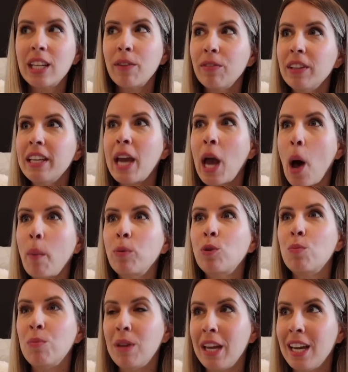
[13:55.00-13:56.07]
It definitely helped
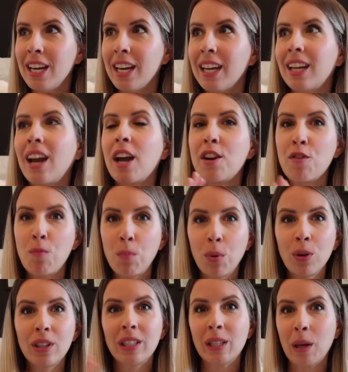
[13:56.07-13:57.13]
me. It kind of
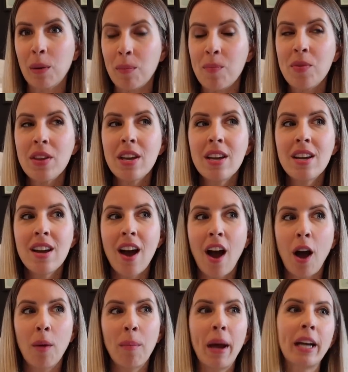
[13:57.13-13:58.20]
put some
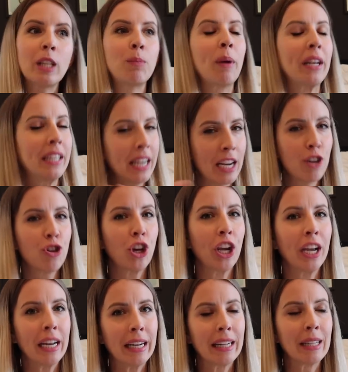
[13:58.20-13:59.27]
expectation
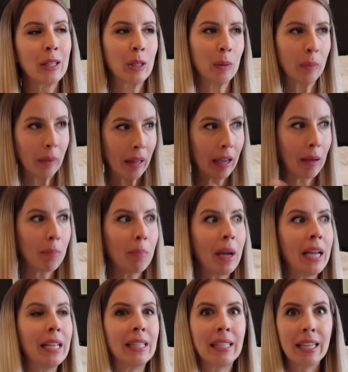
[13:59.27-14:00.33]
and some like
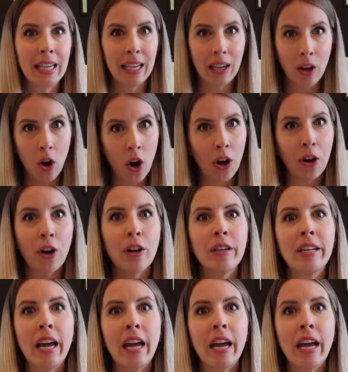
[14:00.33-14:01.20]
pacing on our